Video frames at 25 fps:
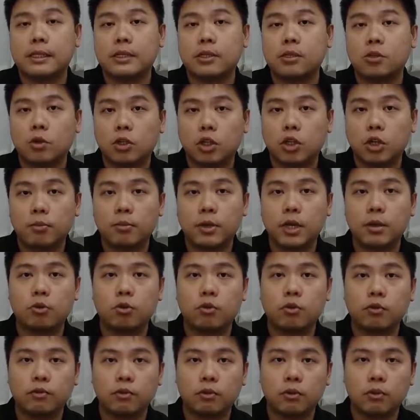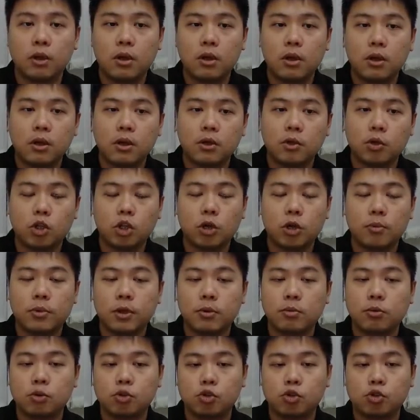You will not be able
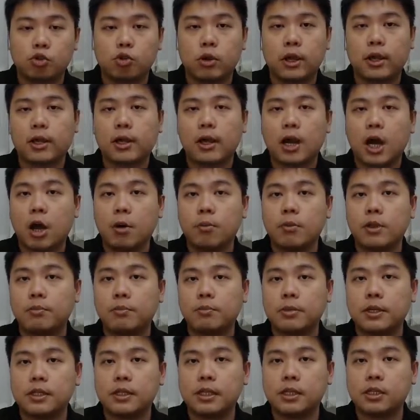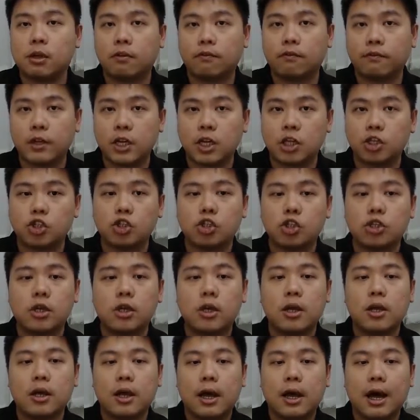to track how many pieces of each
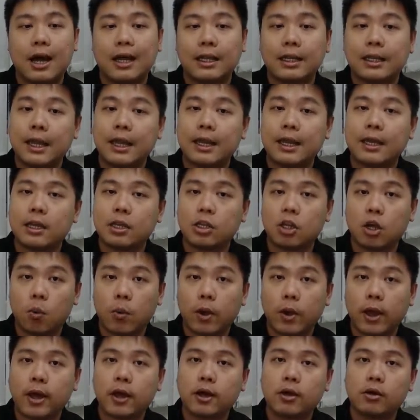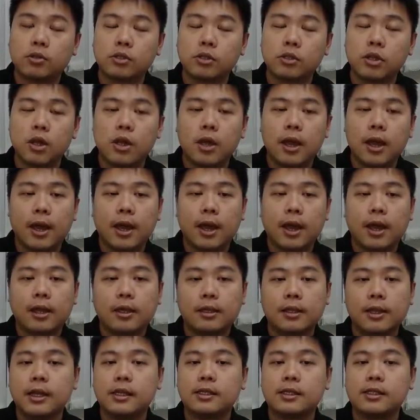are there in your warehouse,
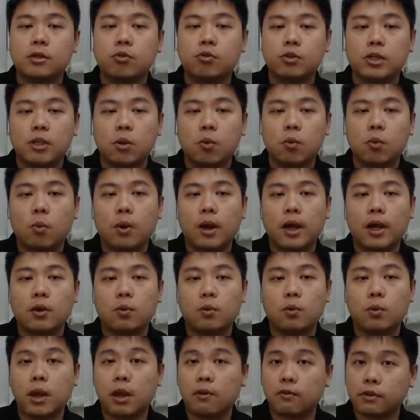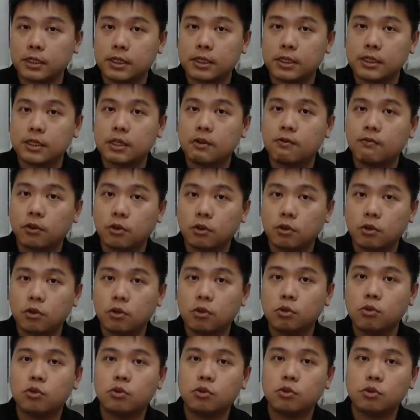and that is the reason why we have a system for
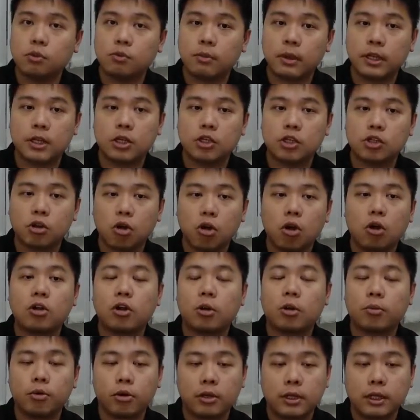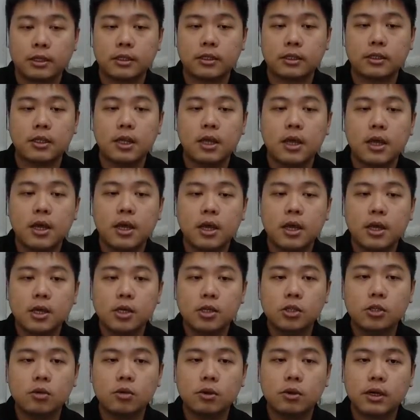you to manage all your products.
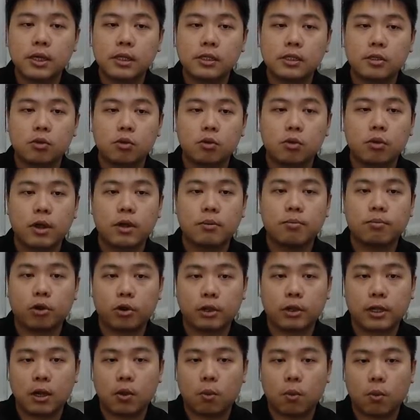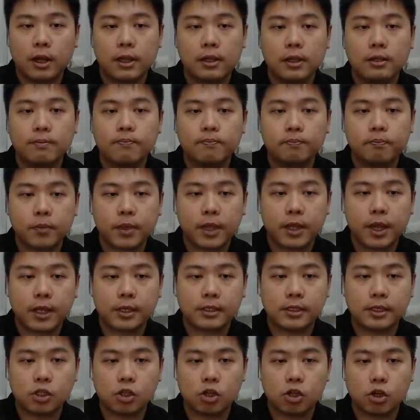So let's create product 1
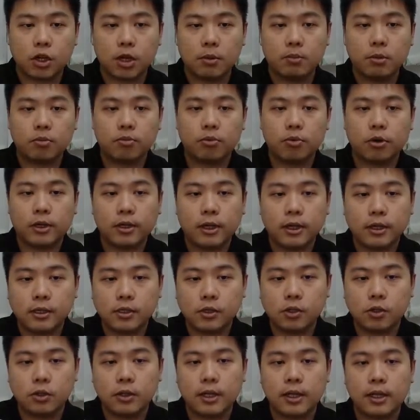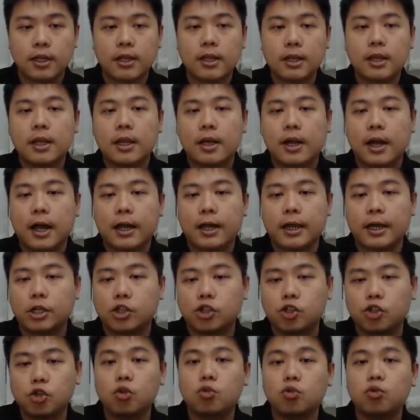as a stockable product, so that I can
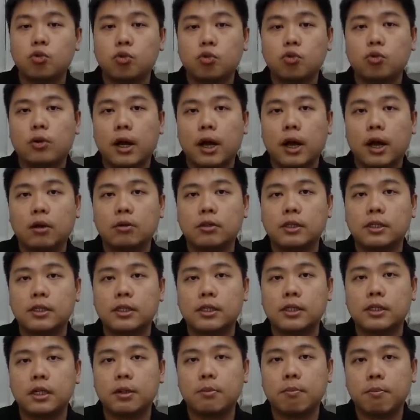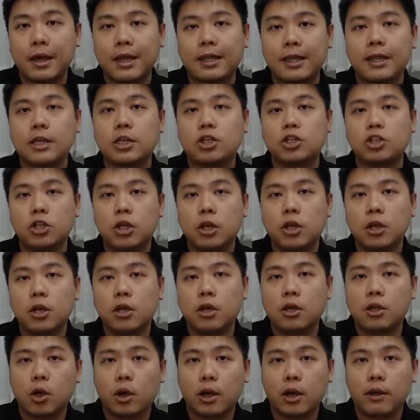show you how the system manage
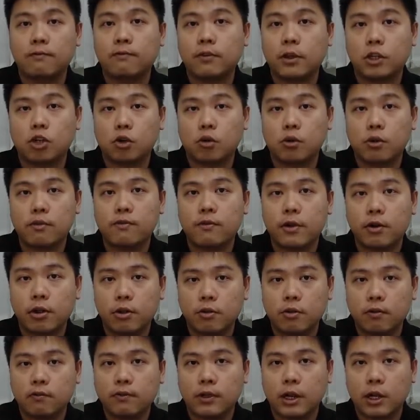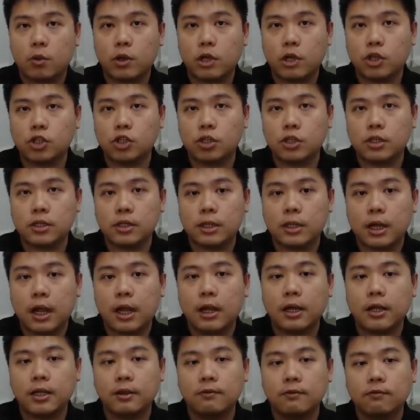your inventory valuation
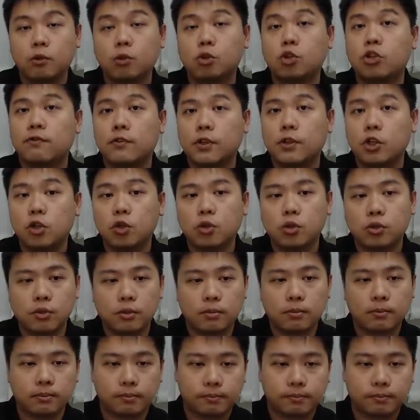in future videos.